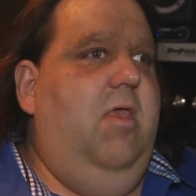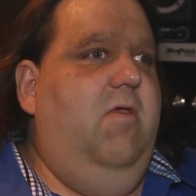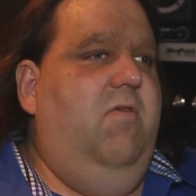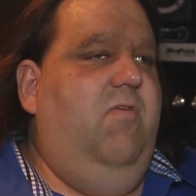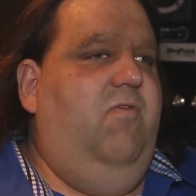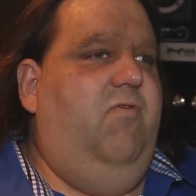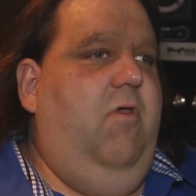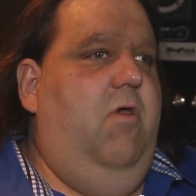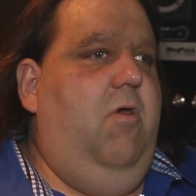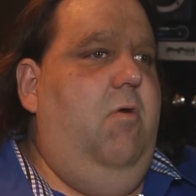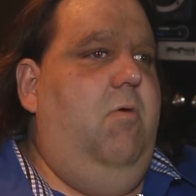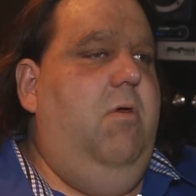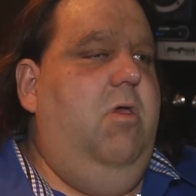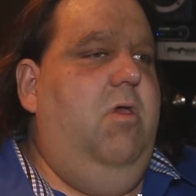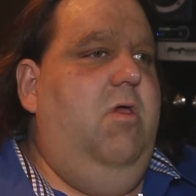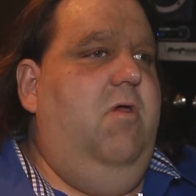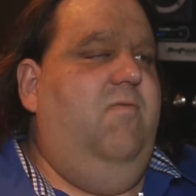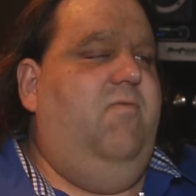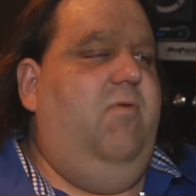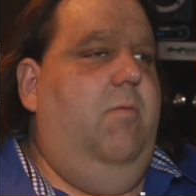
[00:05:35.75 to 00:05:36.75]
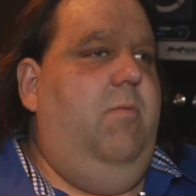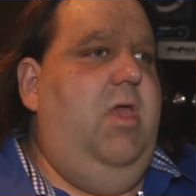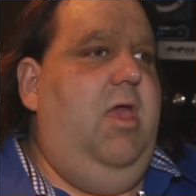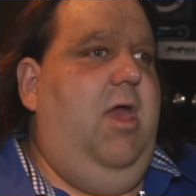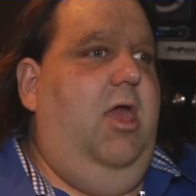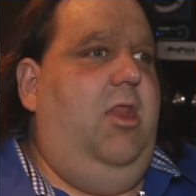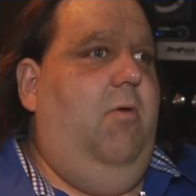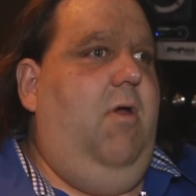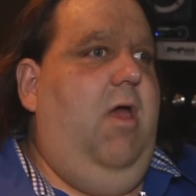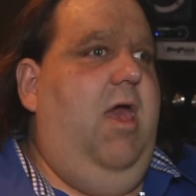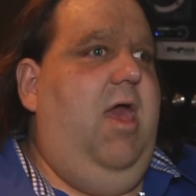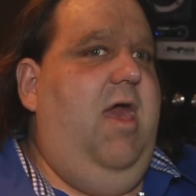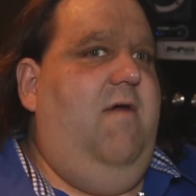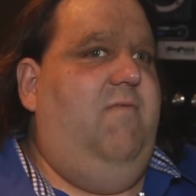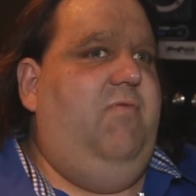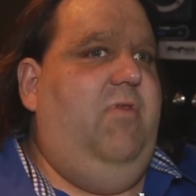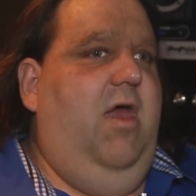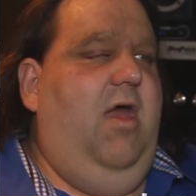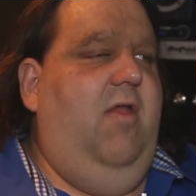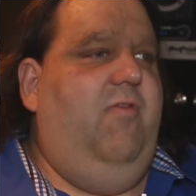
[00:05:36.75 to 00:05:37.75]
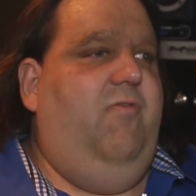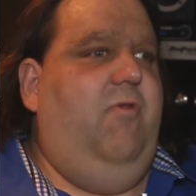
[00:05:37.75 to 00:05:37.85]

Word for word: So for me, I don't have that.